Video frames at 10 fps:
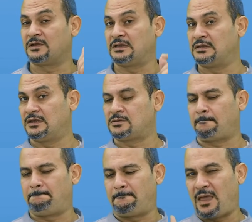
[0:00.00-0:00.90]
So
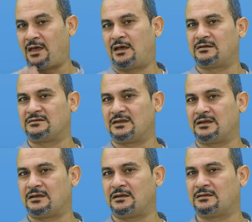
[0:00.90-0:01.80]
he is
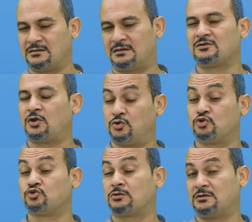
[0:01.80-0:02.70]
taking
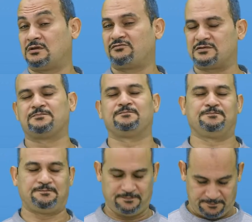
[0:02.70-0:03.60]
a moment
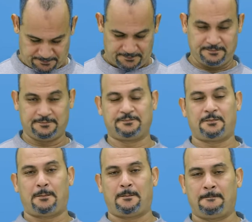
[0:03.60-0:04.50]
to breathe.
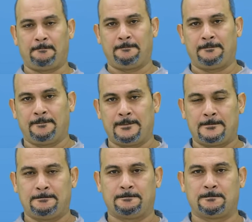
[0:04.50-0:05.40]
It's a breathing
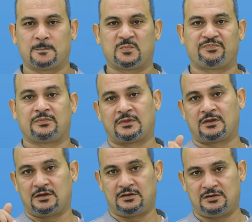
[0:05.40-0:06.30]
space. It's
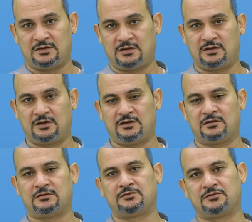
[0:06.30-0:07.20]
a noun.
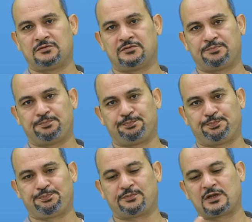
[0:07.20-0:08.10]
And it
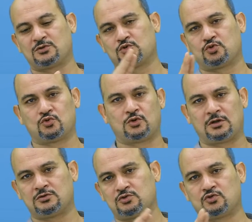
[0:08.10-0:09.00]
means an
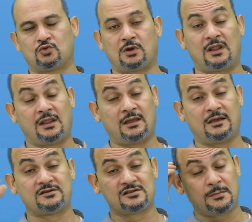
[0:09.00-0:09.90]
opportunity to pause,
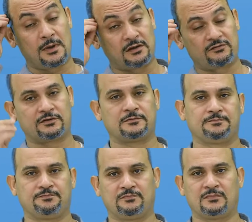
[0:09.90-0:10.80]
relax, or
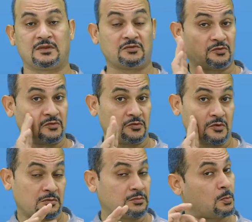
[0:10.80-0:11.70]
decide what to
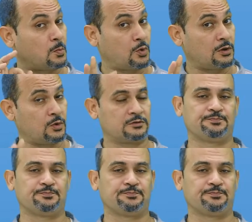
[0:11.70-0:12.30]
do next.